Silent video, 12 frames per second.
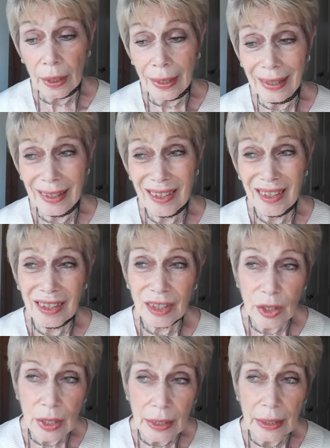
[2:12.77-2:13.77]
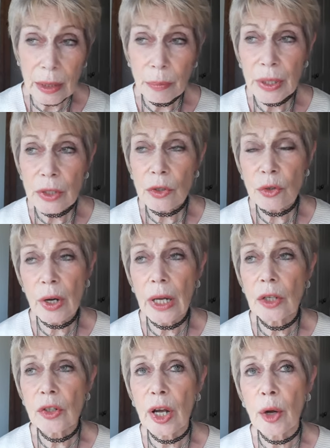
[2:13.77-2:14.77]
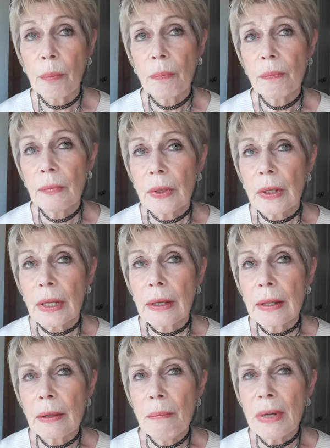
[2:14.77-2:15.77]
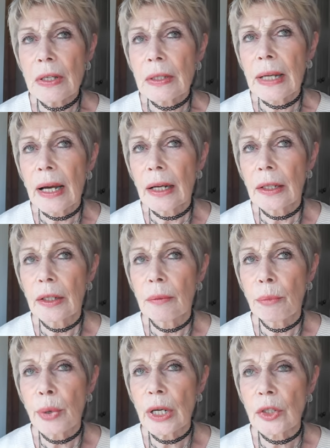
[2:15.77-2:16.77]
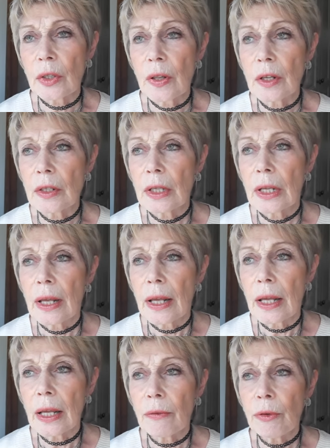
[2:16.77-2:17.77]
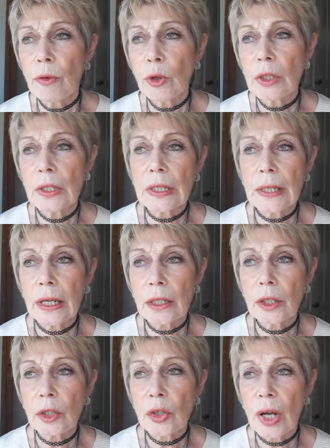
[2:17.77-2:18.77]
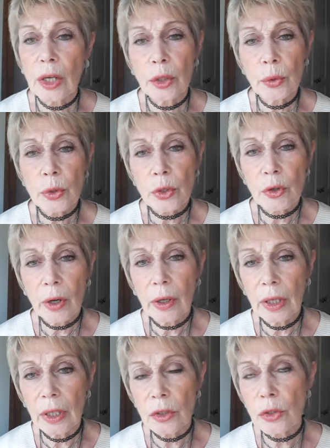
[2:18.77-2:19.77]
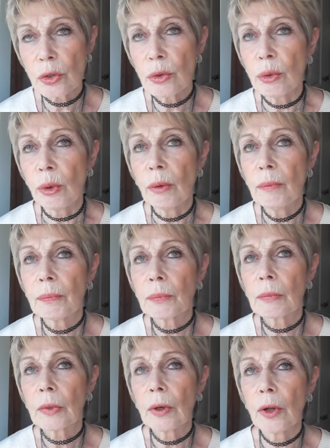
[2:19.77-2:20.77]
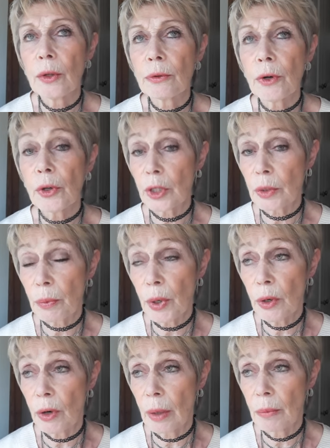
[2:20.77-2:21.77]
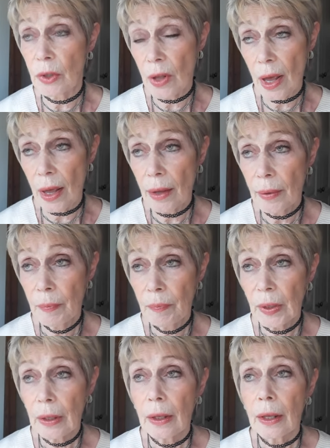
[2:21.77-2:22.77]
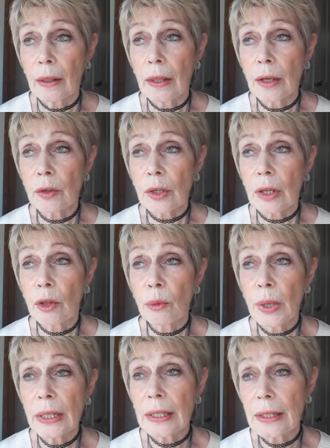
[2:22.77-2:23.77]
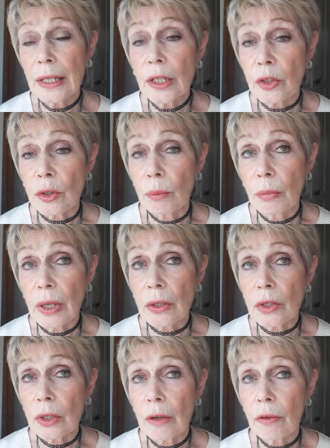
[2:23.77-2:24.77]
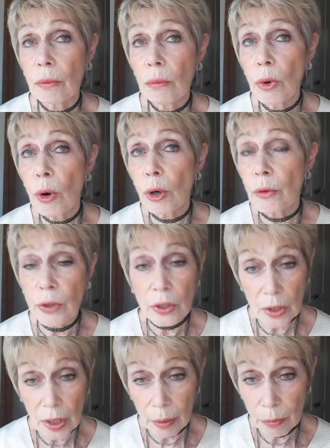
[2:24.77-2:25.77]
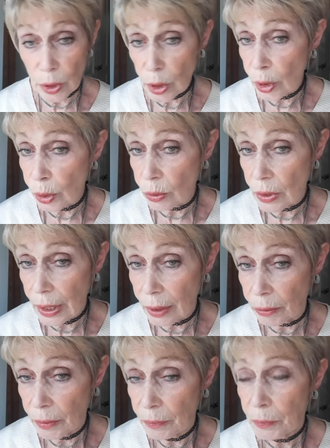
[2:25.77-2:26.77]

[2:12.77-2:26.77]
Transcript: It's a little bit strange how the misguided impression that if you've got a dyslexic child who's struggling at school on the phonics programs there, that the way to teach them is to give them more of the same slowed down.